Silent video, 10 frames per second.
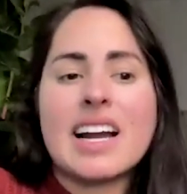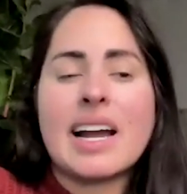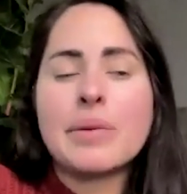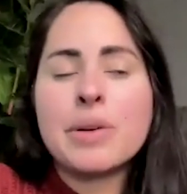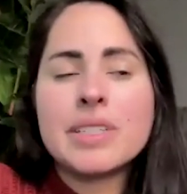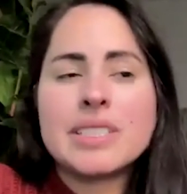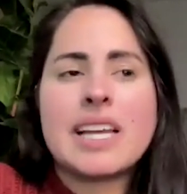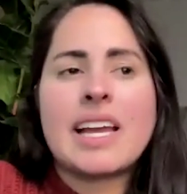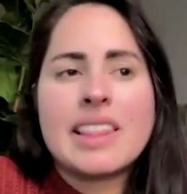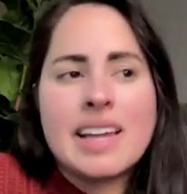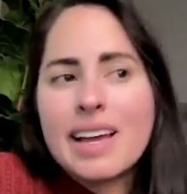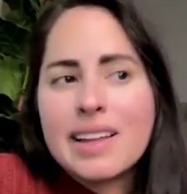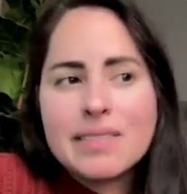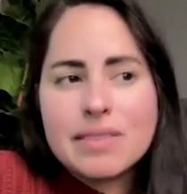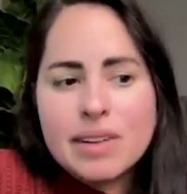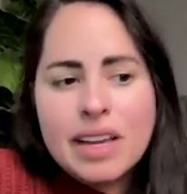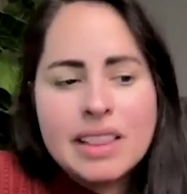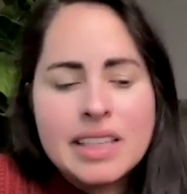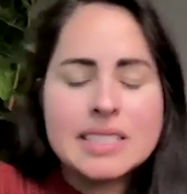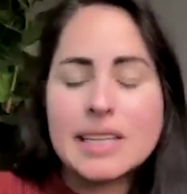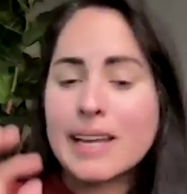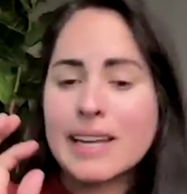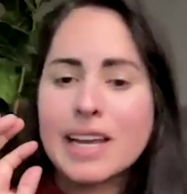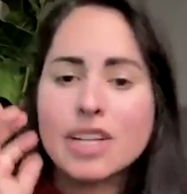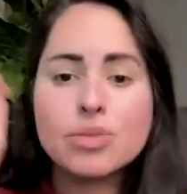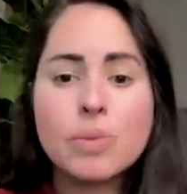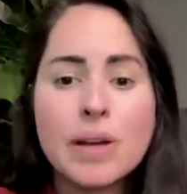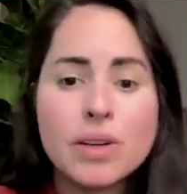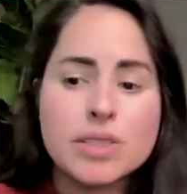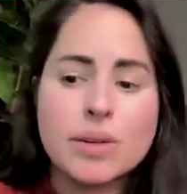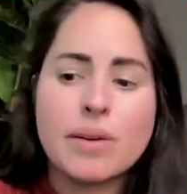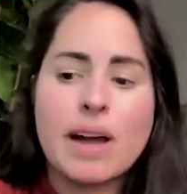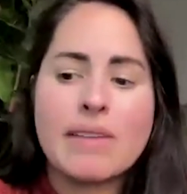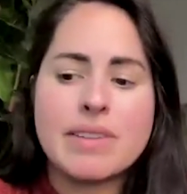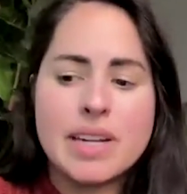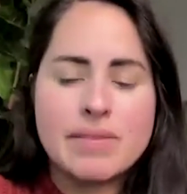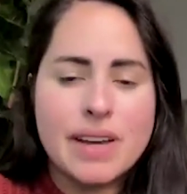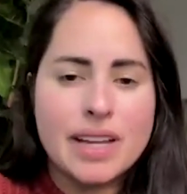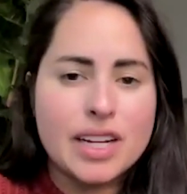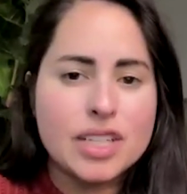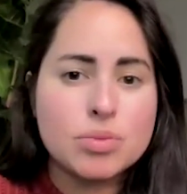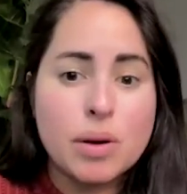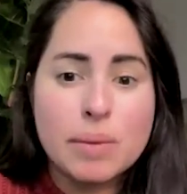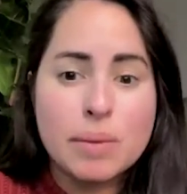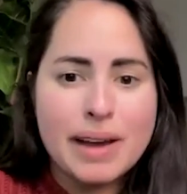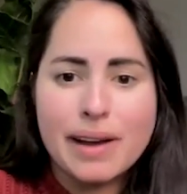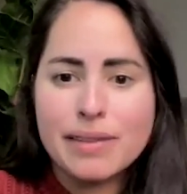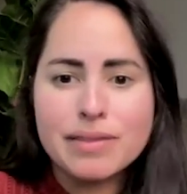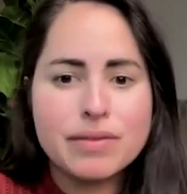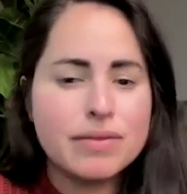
I will say that in this day and age, we also have an advantage where we have